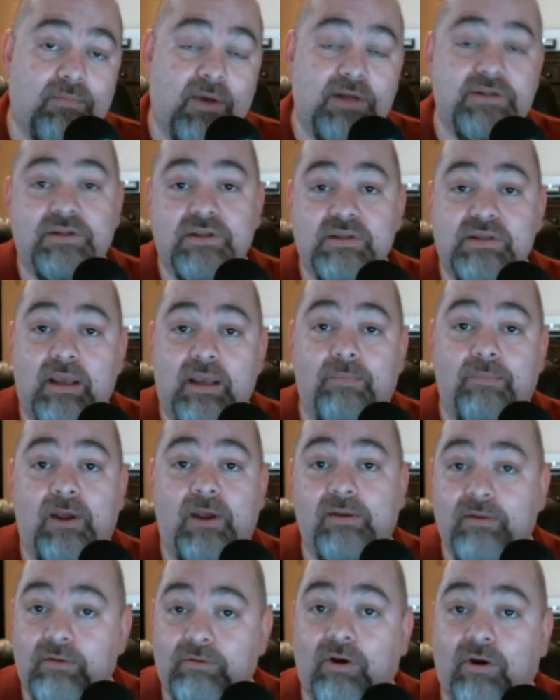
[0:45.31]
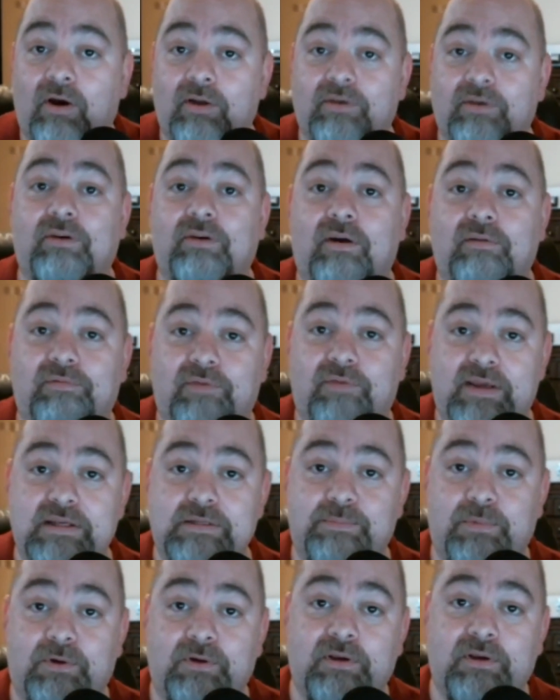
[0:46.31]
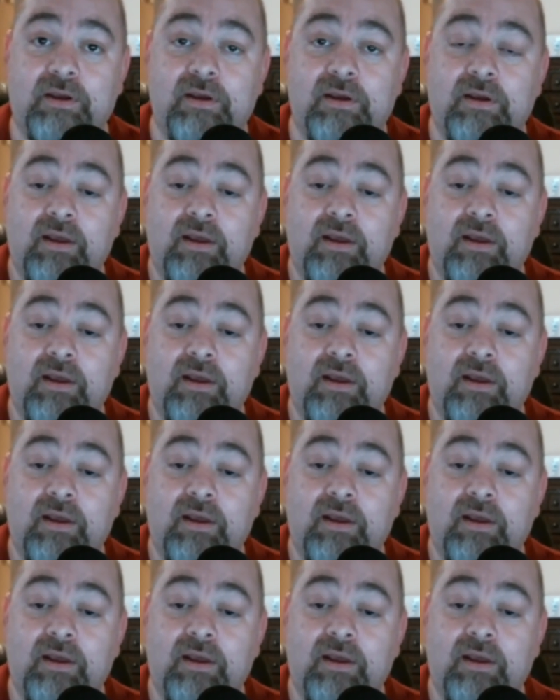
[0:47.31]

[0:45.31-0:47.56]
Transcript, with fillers: Much in the same way you taunted on Facebook